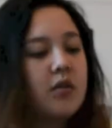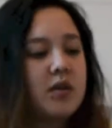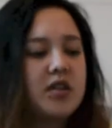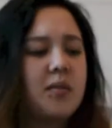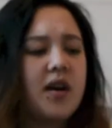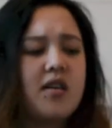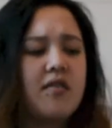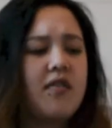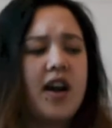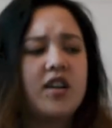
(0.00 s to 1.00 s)
some other
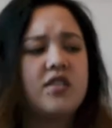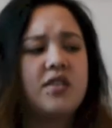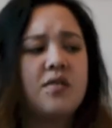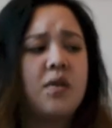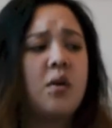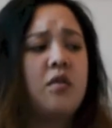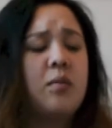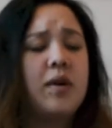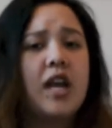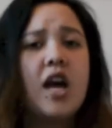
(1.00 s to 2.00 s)
factors involved,
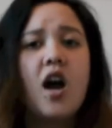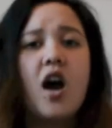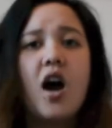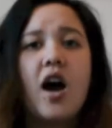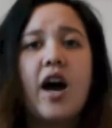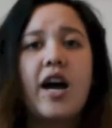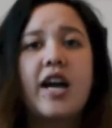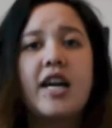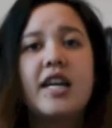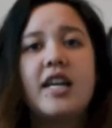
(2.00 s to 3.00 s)
but
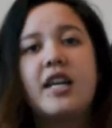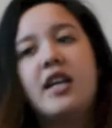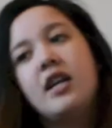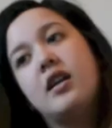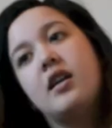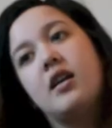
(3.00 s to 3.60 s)
I